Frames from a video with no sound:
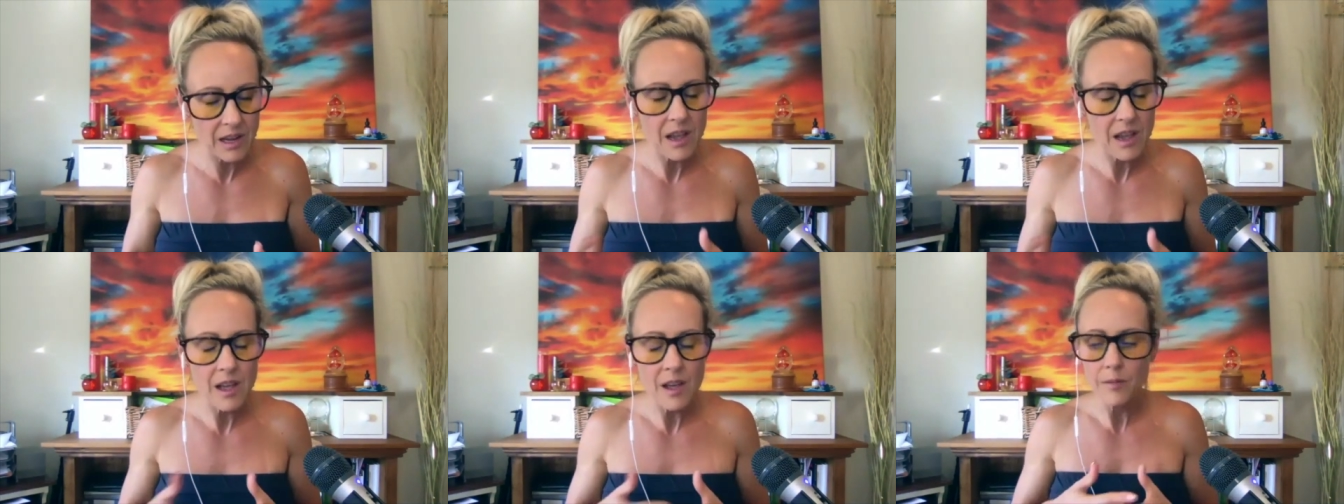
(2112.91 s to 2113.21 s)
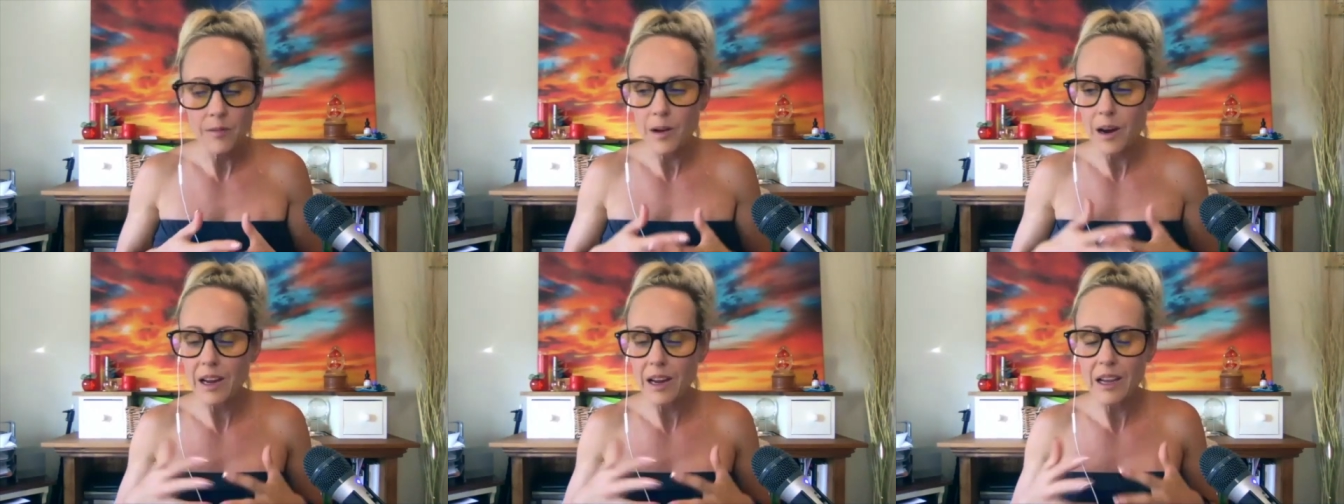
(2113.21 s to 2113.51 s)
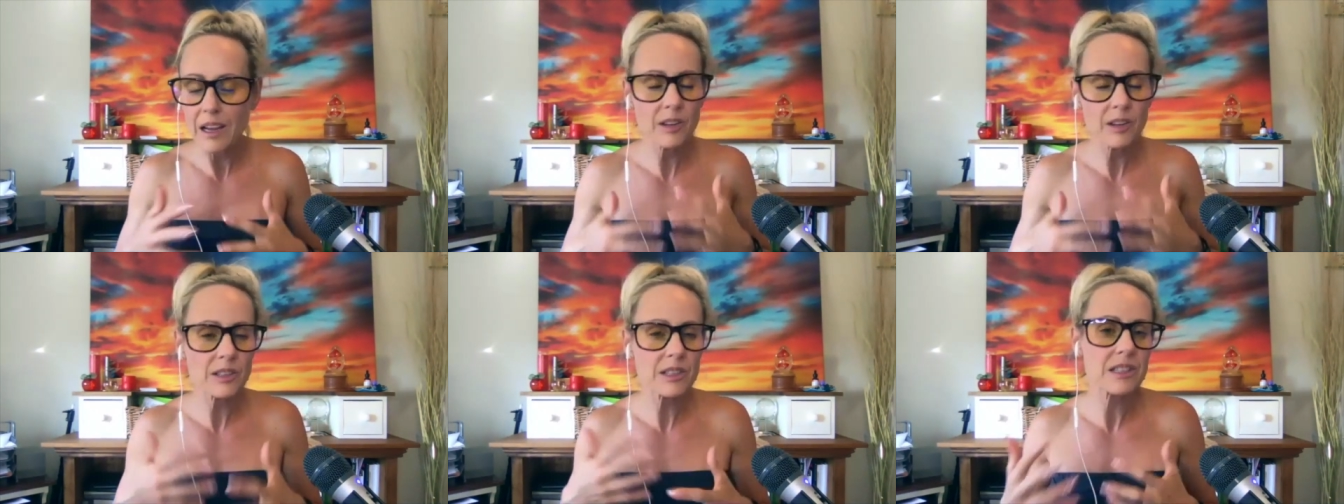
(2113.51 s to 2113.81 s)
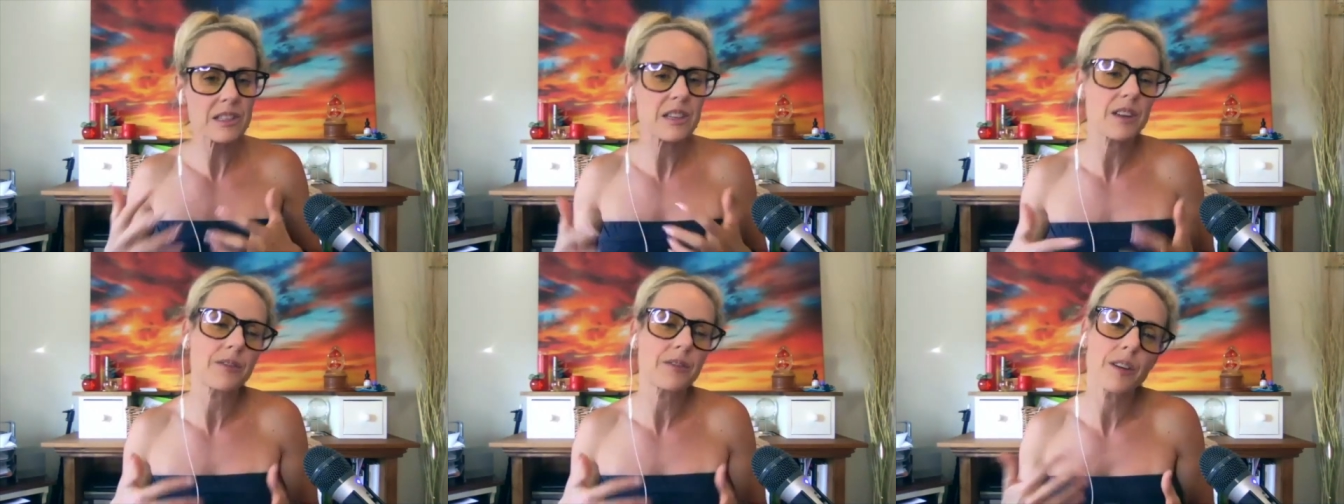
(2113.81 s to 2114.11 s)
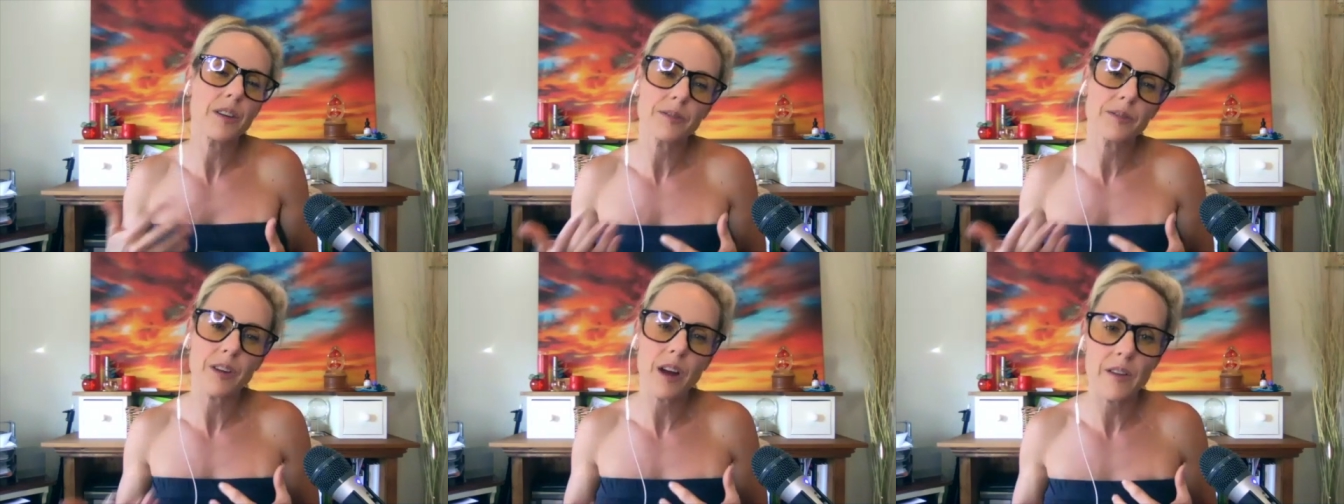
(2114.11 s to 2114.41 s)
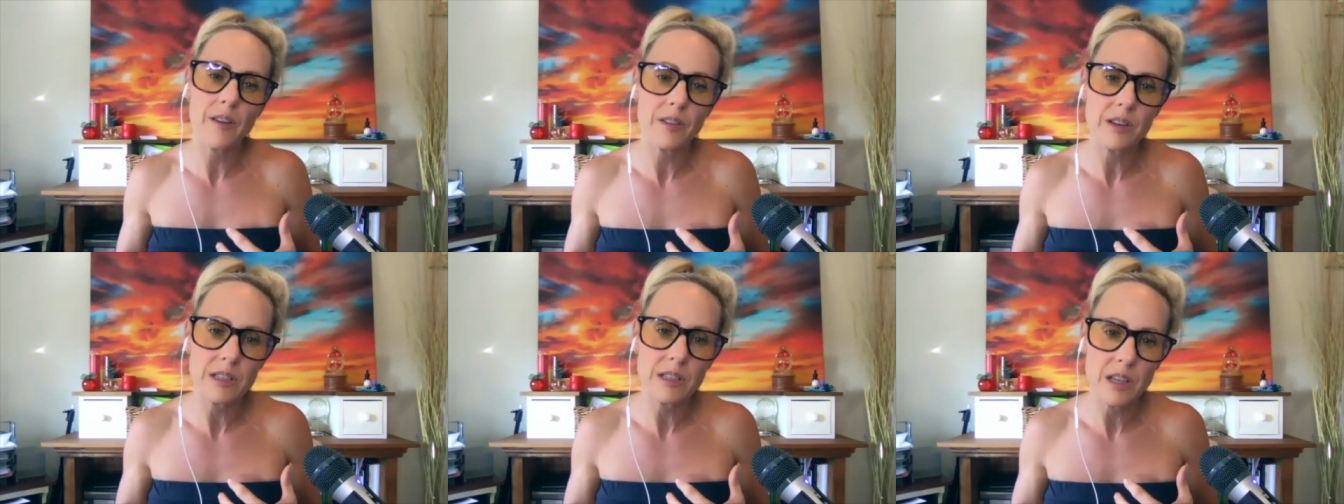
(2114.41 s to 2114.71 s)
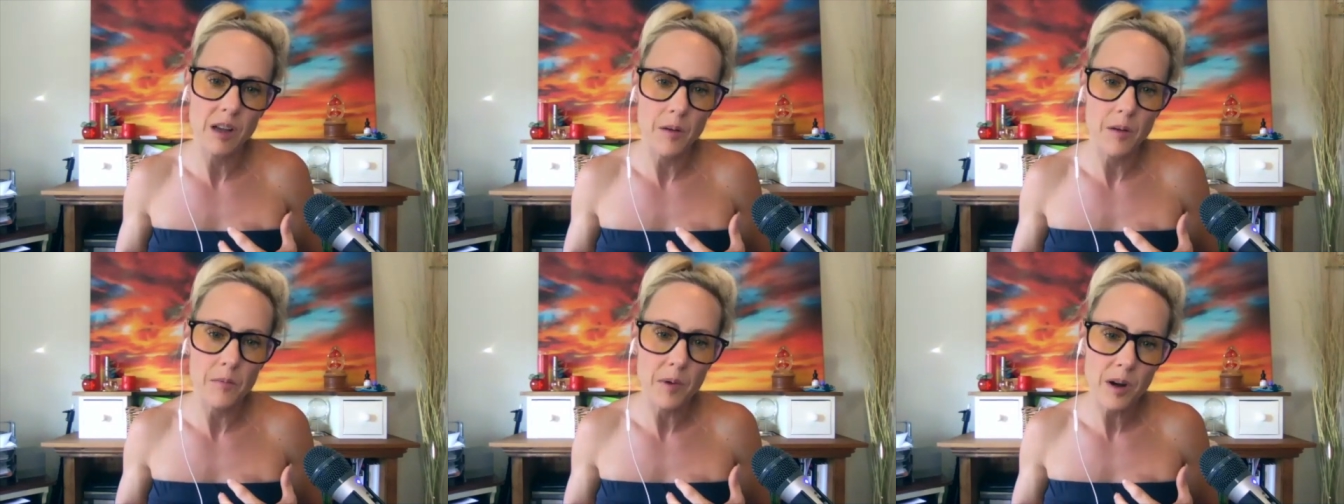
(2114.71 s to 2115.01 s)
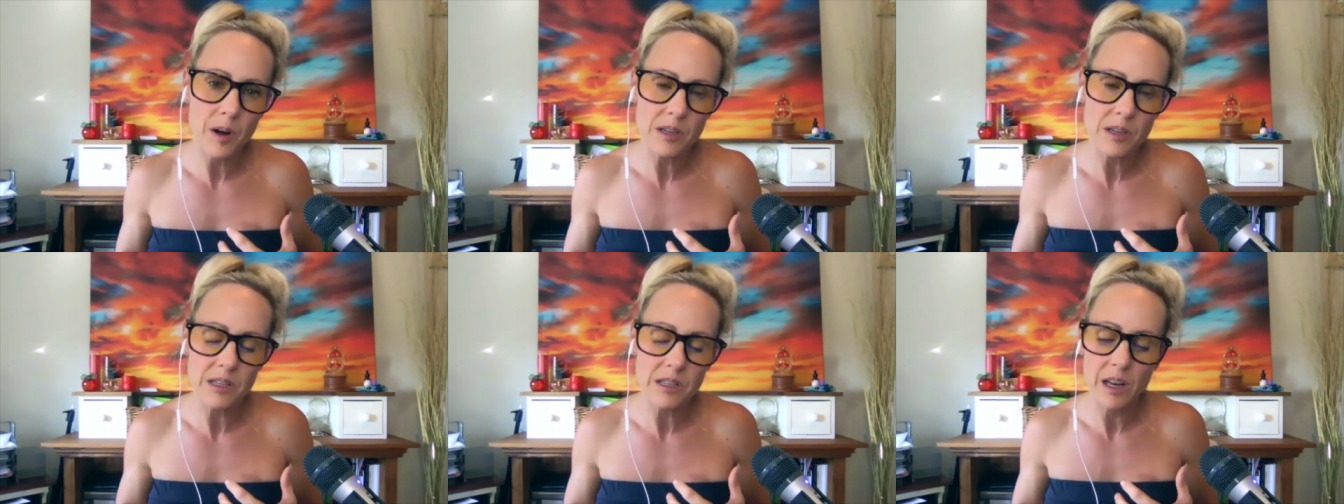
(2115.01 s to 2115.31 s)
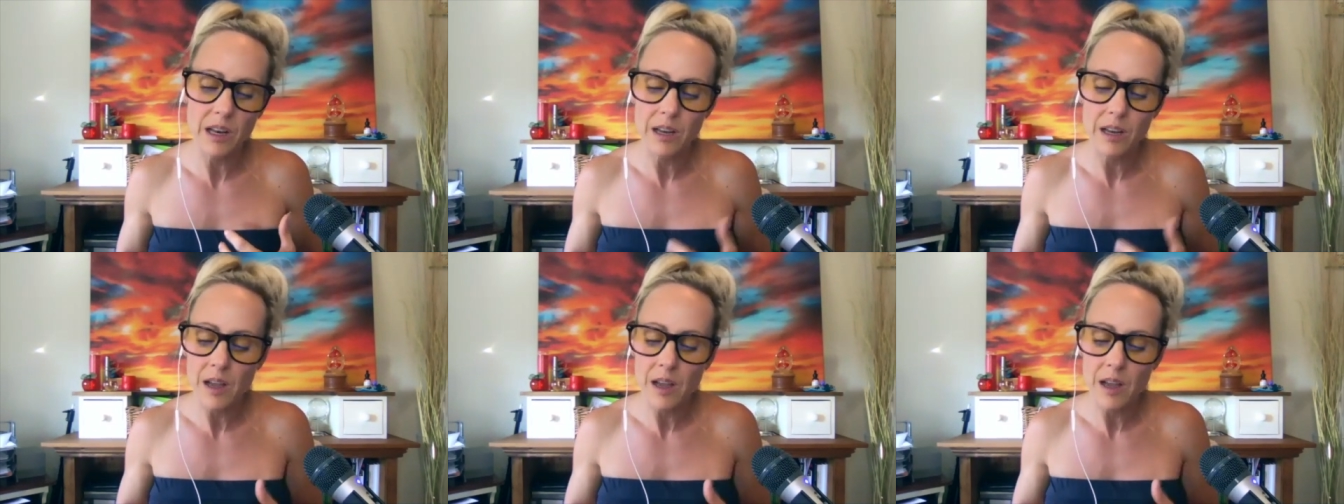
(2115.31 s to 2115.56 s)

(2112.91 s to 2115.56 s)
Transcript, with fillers: right? It looks different for every single person.